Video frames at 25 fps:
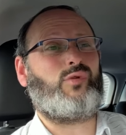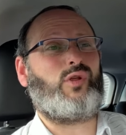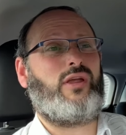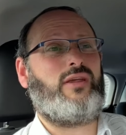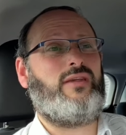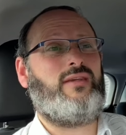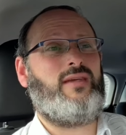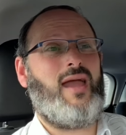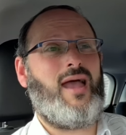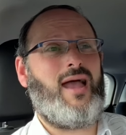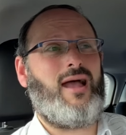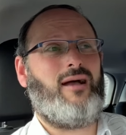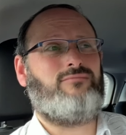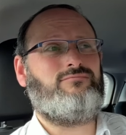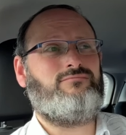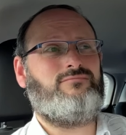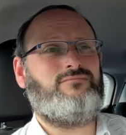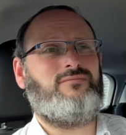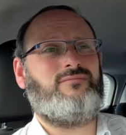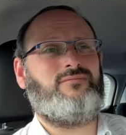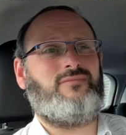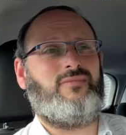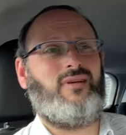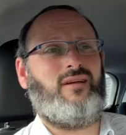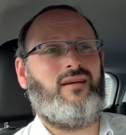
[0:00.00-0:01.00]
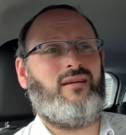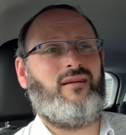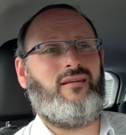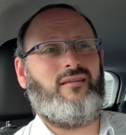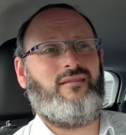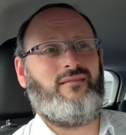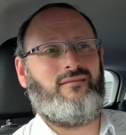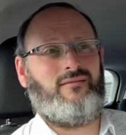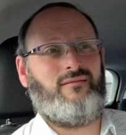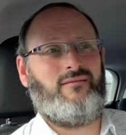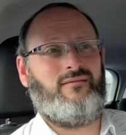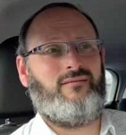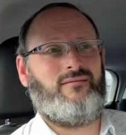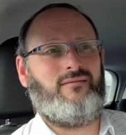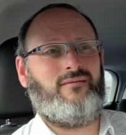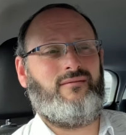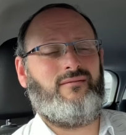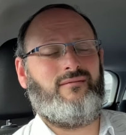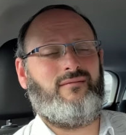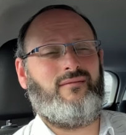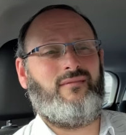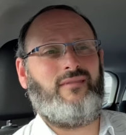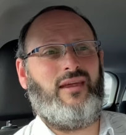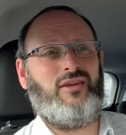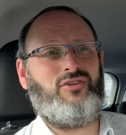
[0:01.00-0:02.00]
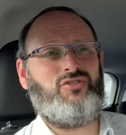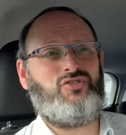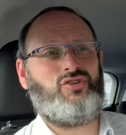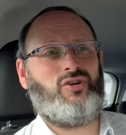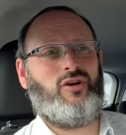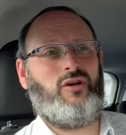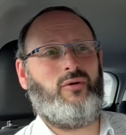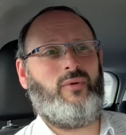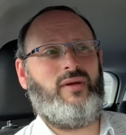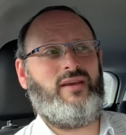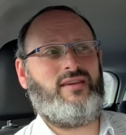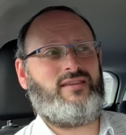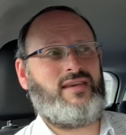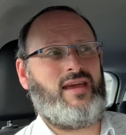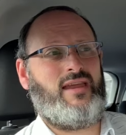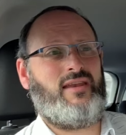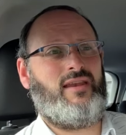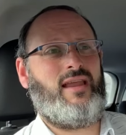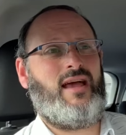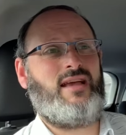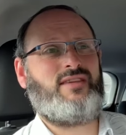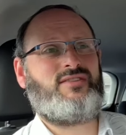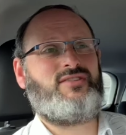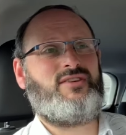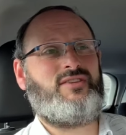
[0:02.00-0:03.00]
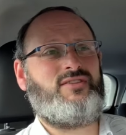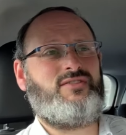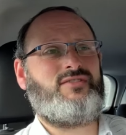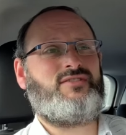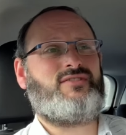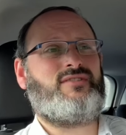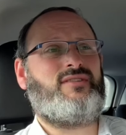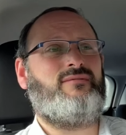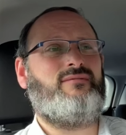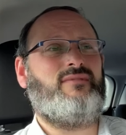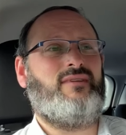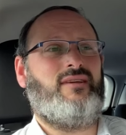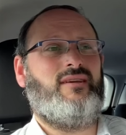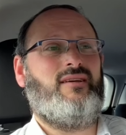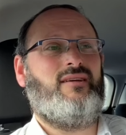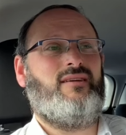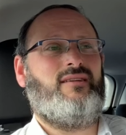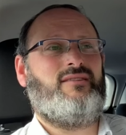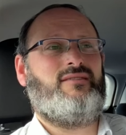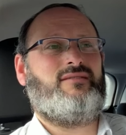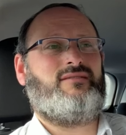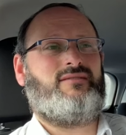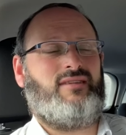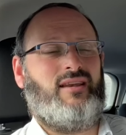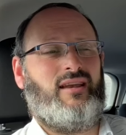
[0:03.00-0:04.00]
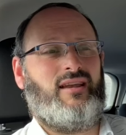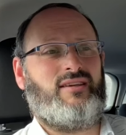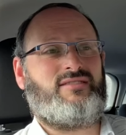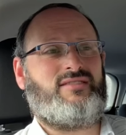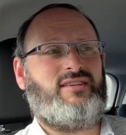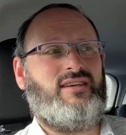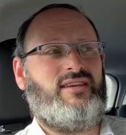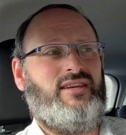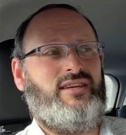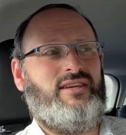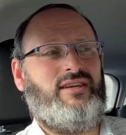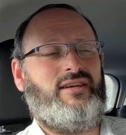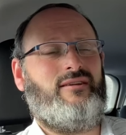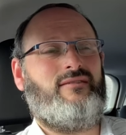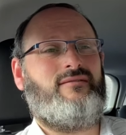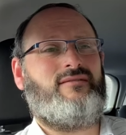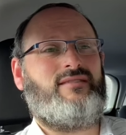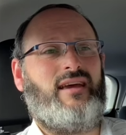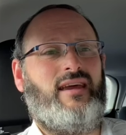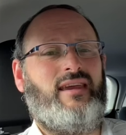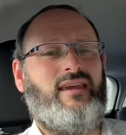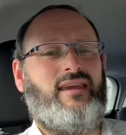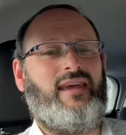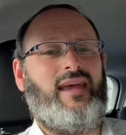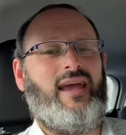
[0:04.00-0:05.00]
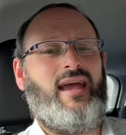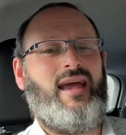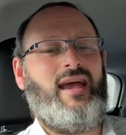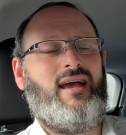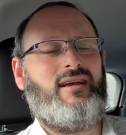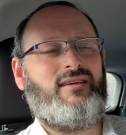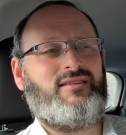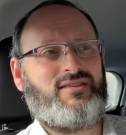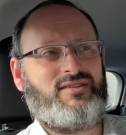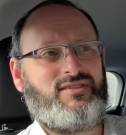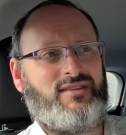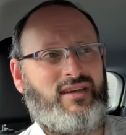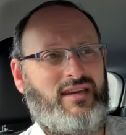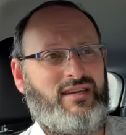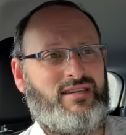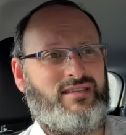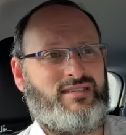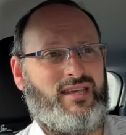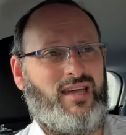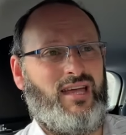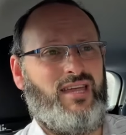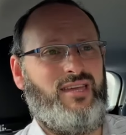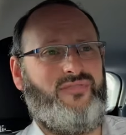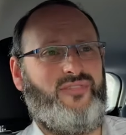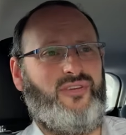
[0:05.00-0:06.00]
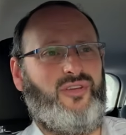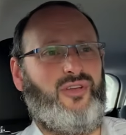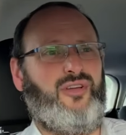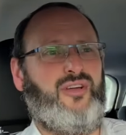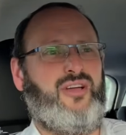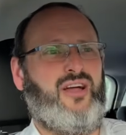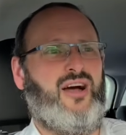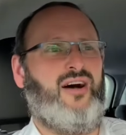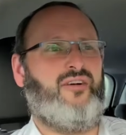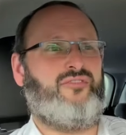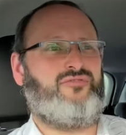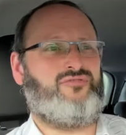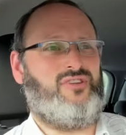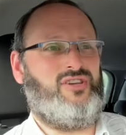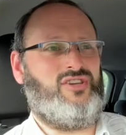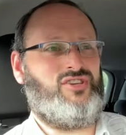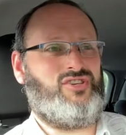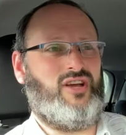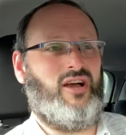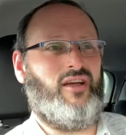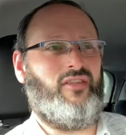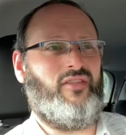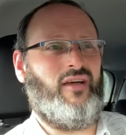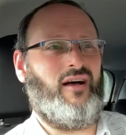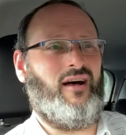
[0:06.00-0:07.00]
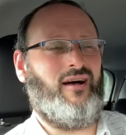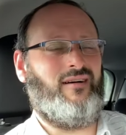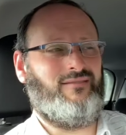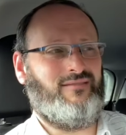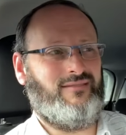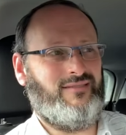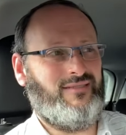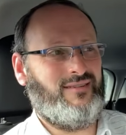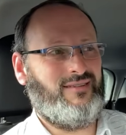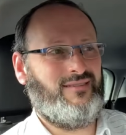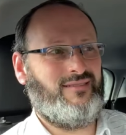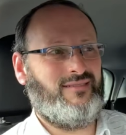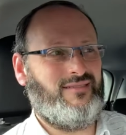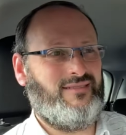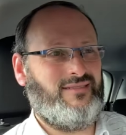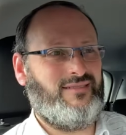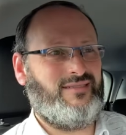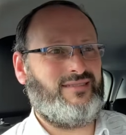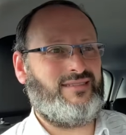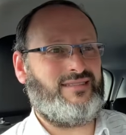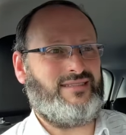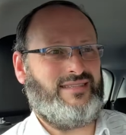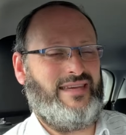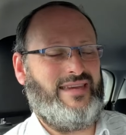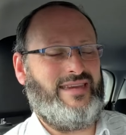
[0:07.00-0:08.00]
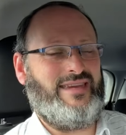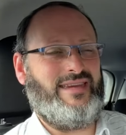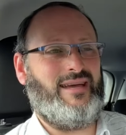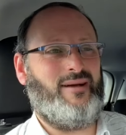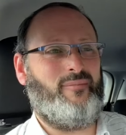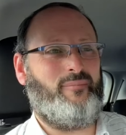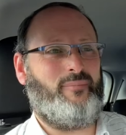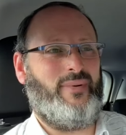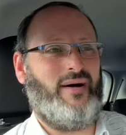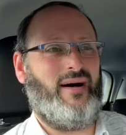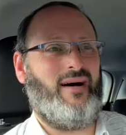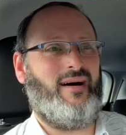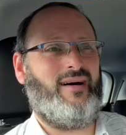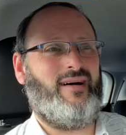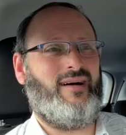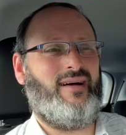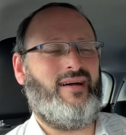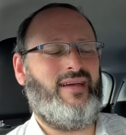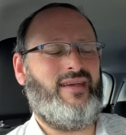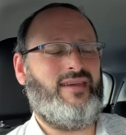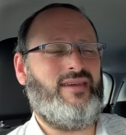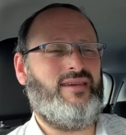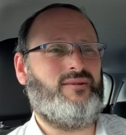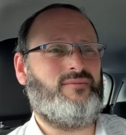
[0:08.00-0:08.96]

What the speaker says: Yeah, enjoy week 10 lessons. Till I see you, take care, stay safe and look after each other. See ya, bye.